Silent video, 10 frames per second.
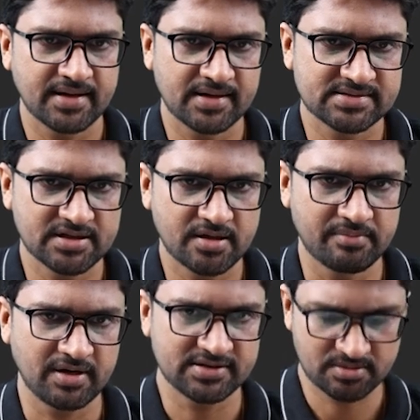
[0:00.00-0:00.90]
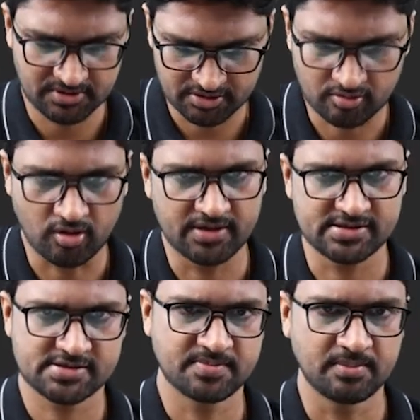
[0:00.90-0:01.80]
then let's say that animal has a method called
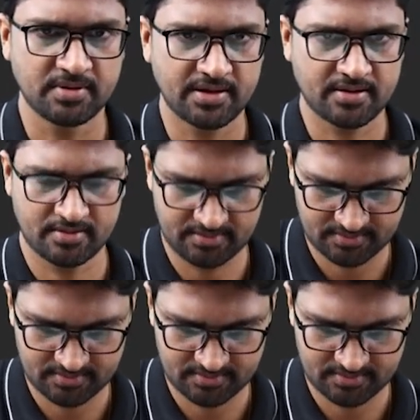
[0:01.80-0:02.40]
as public